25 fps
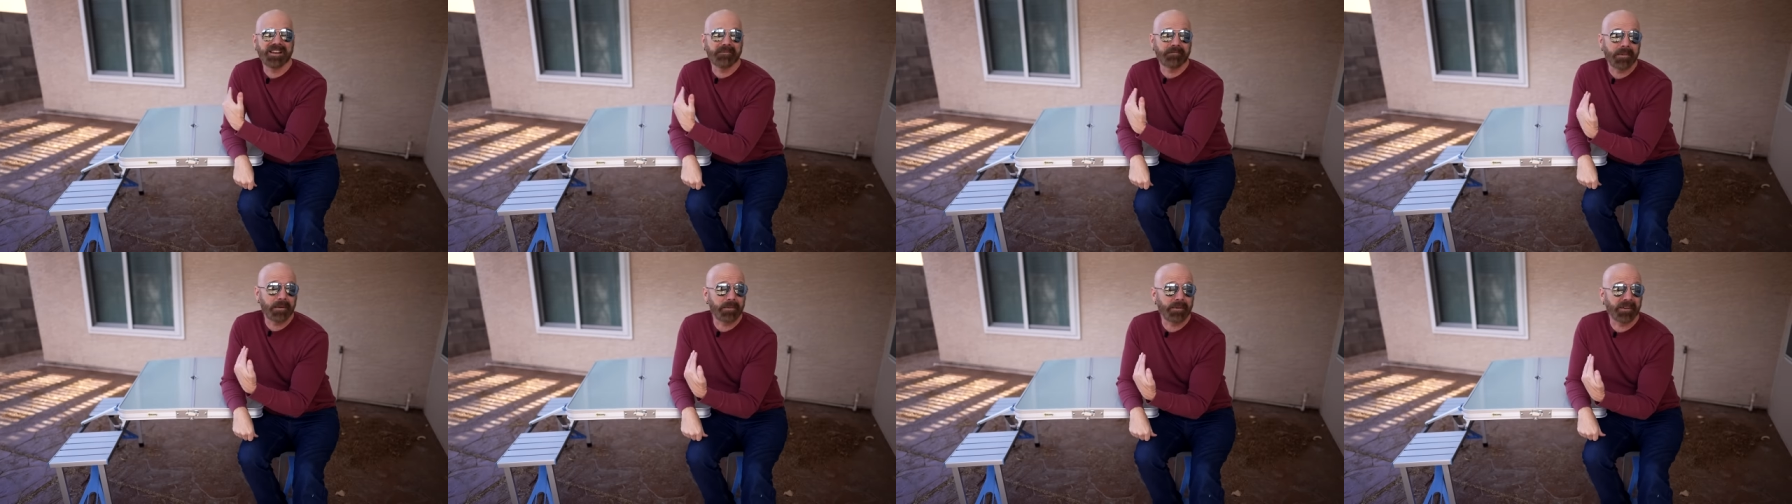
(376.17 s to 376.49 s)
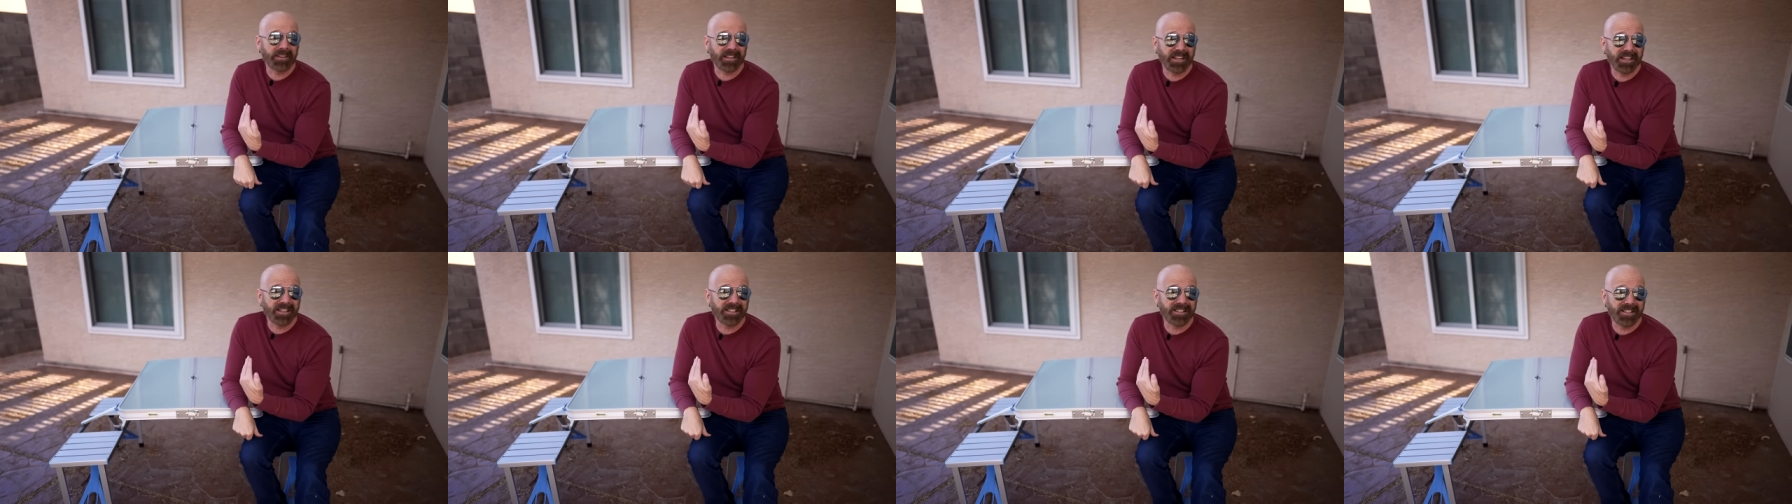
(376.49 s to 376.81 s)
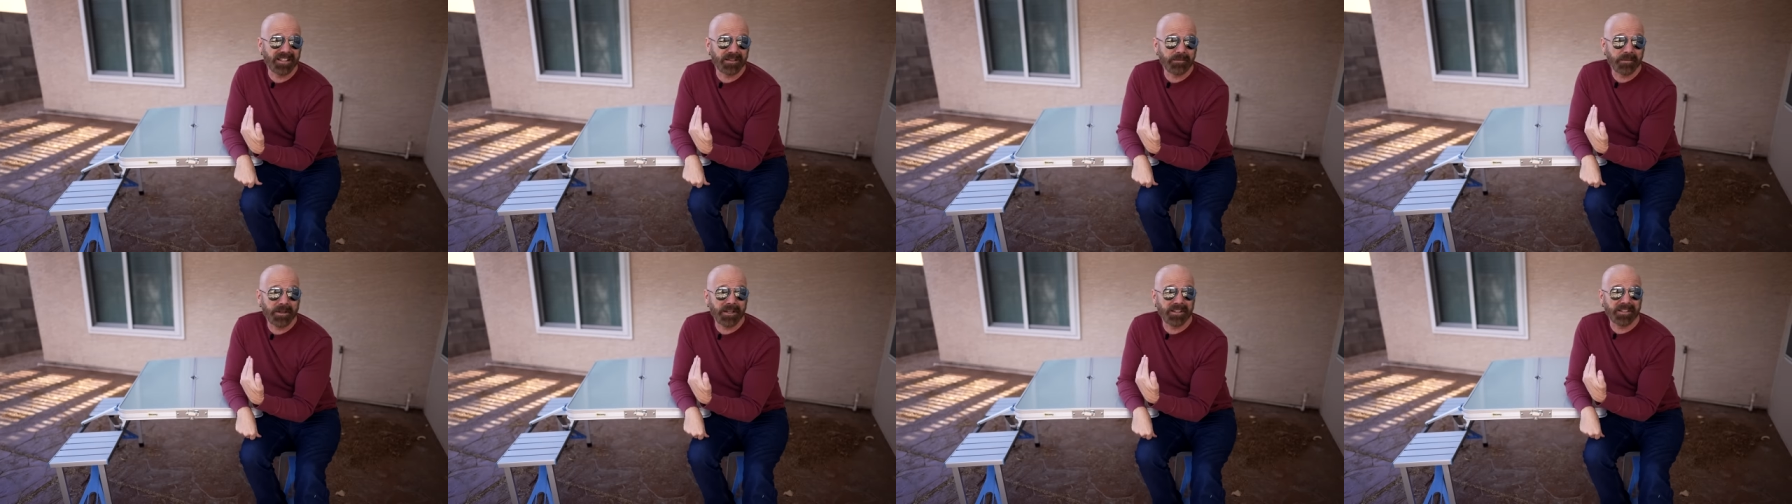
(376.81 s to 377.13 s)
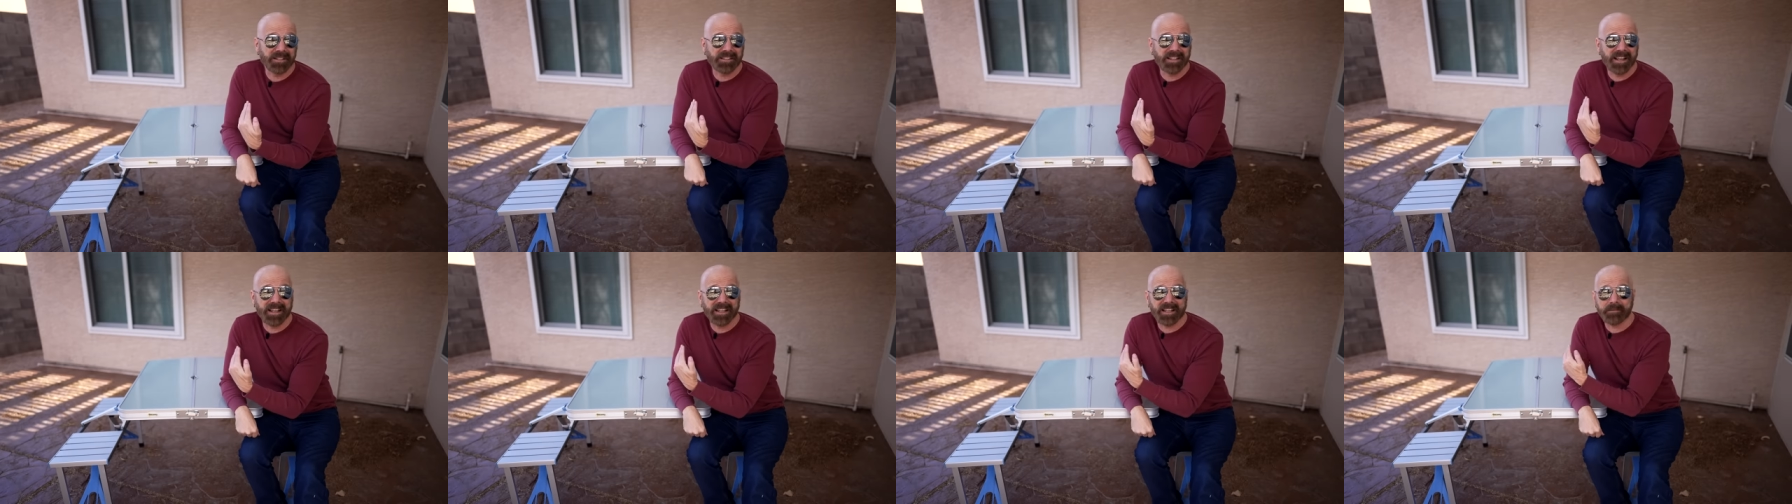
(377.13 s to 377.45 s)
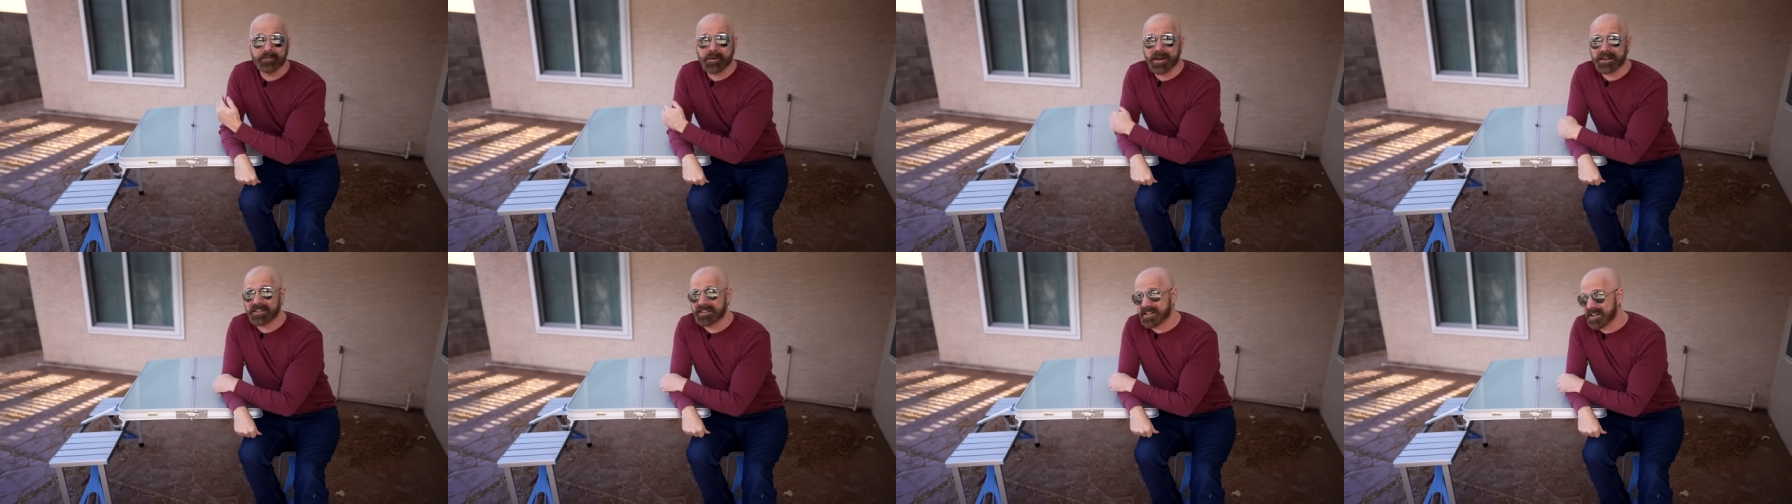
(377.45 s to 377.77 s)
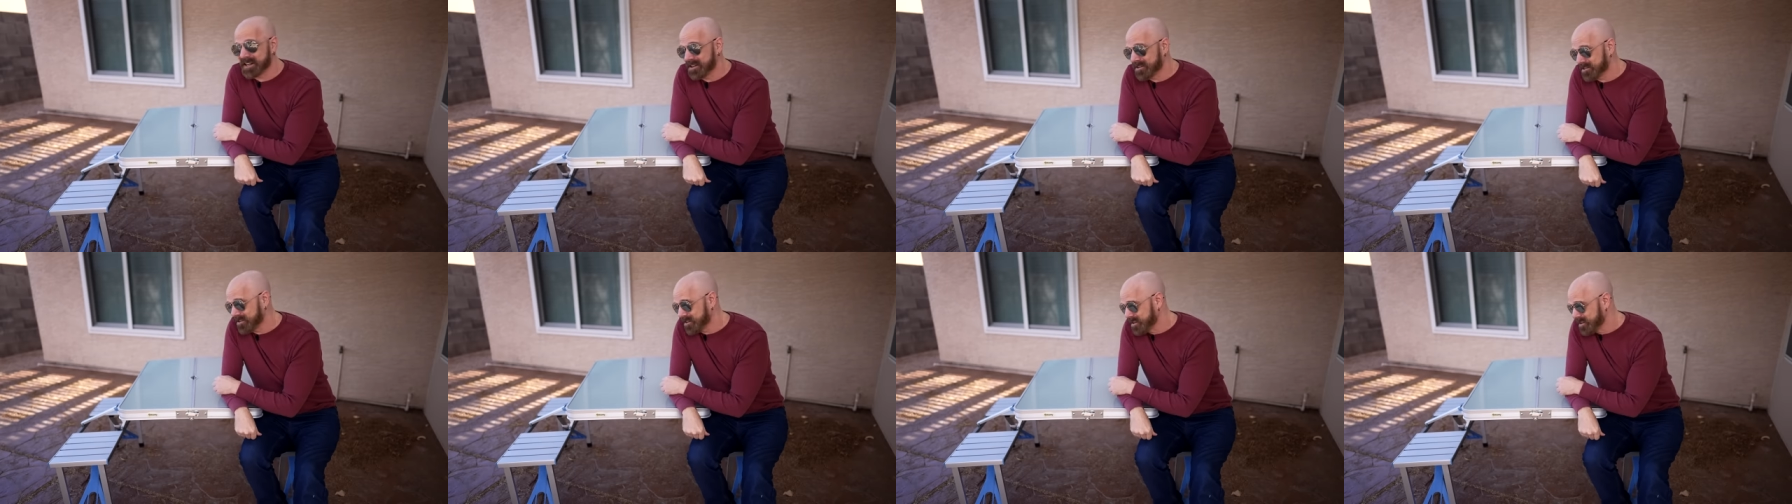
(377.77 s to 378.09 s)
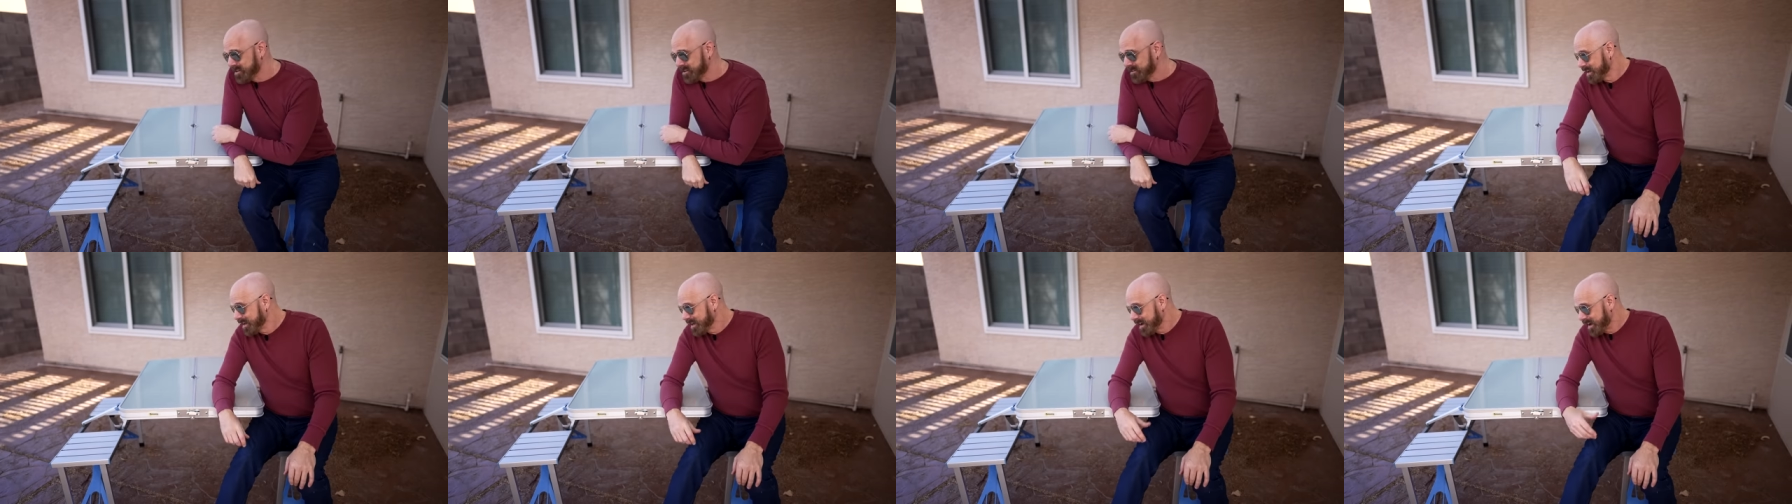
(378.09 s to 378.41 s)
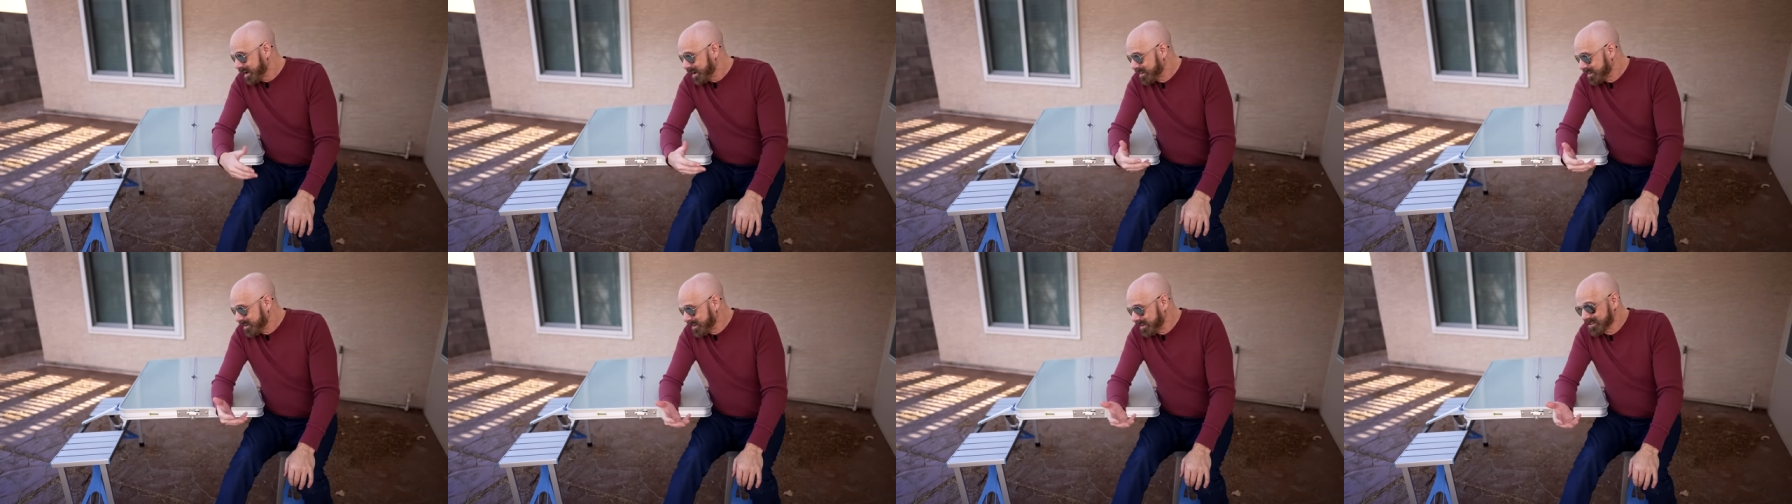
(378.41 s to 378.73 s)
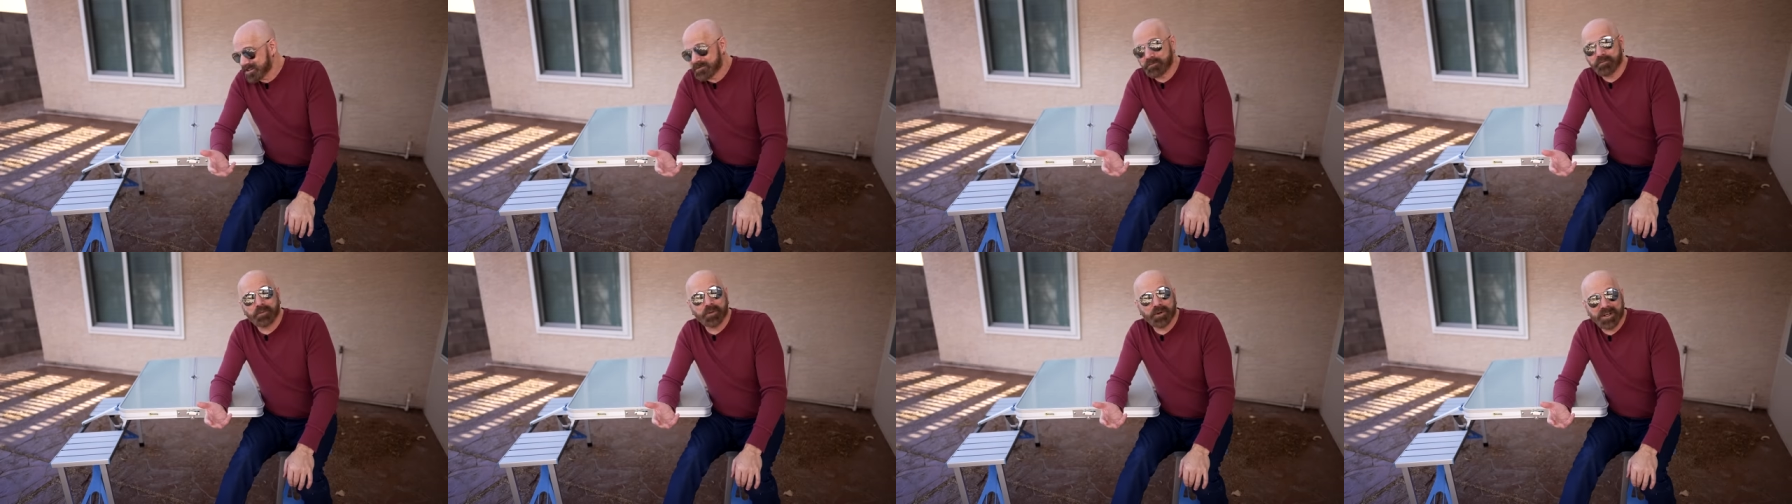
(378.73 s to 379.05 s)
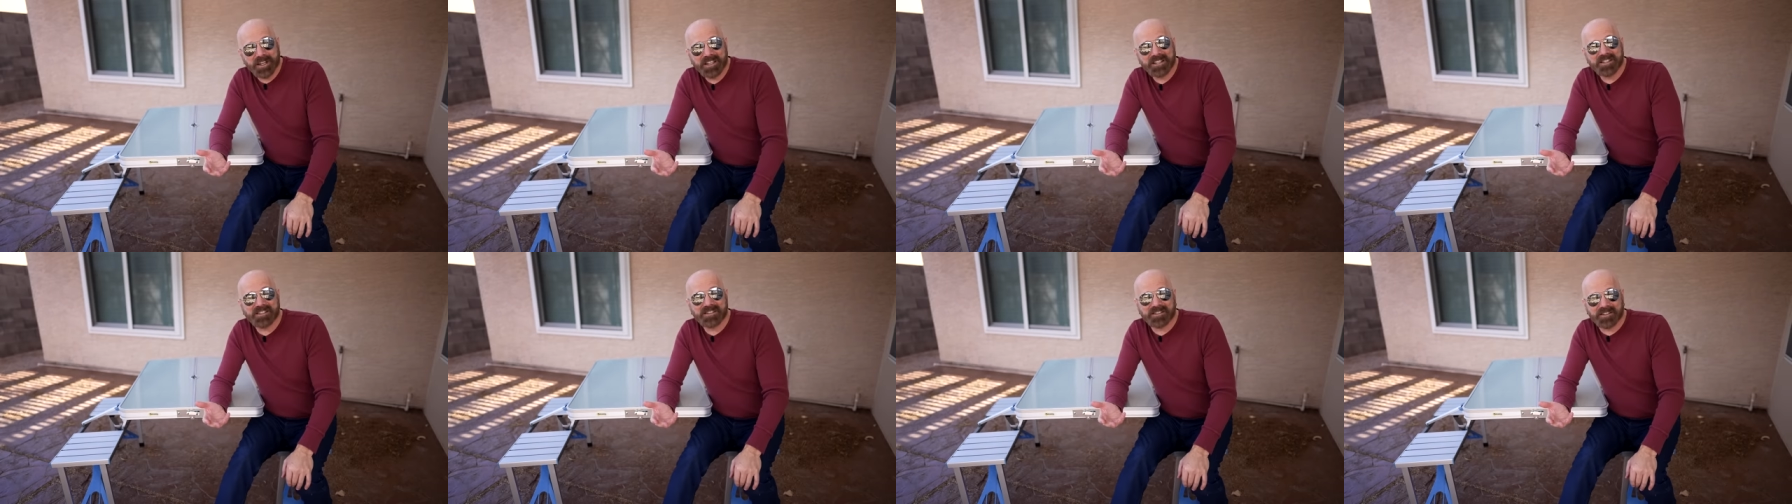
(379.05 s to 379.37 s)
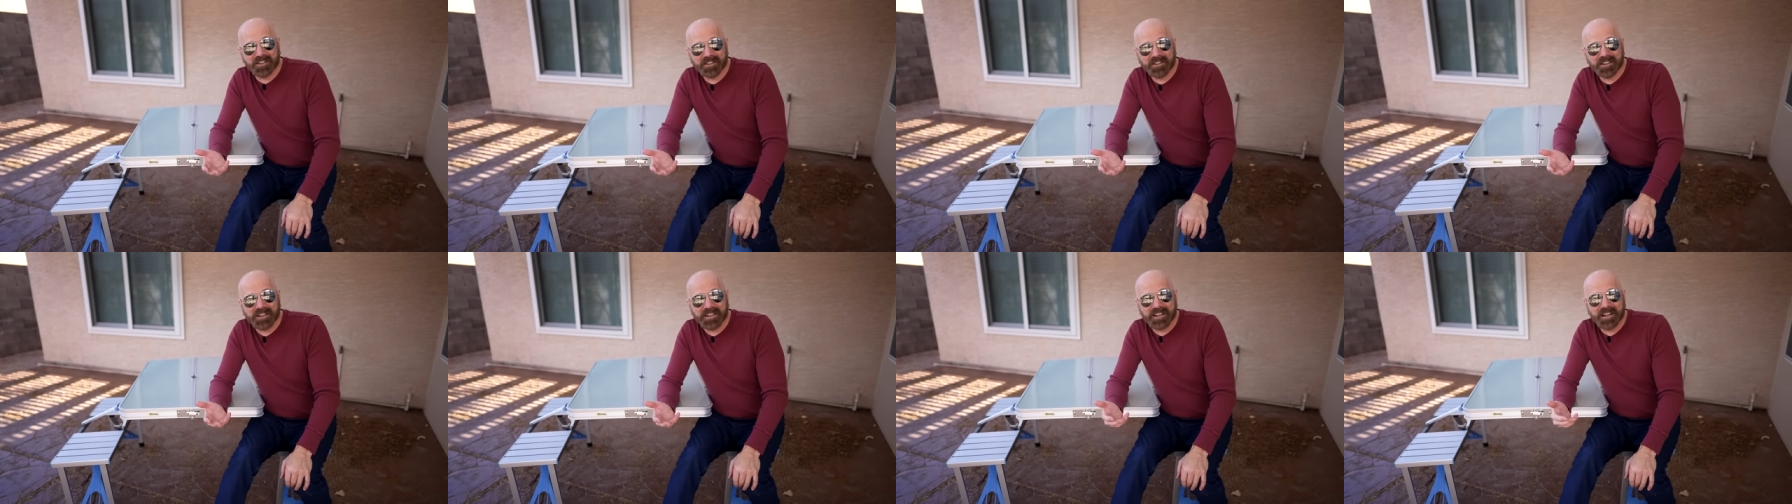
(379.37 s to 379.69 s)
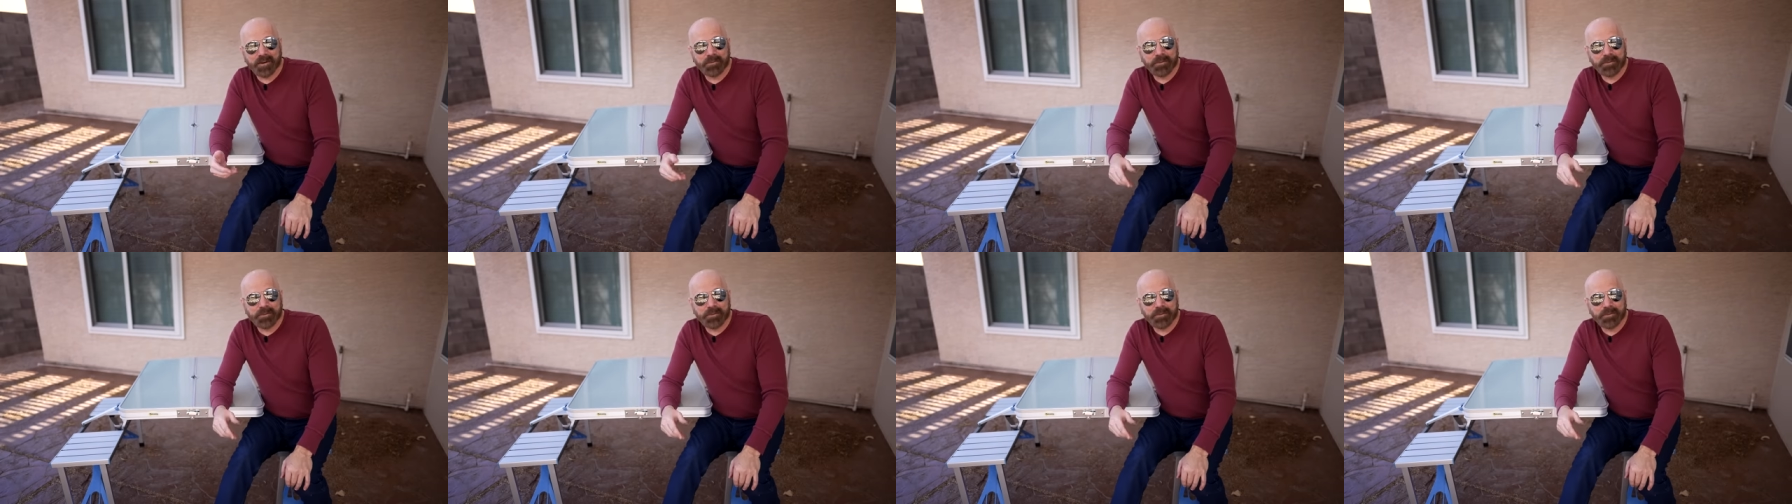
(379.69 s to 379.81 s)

maybe less than a minute to take it back down. I think it's pretty sturdy.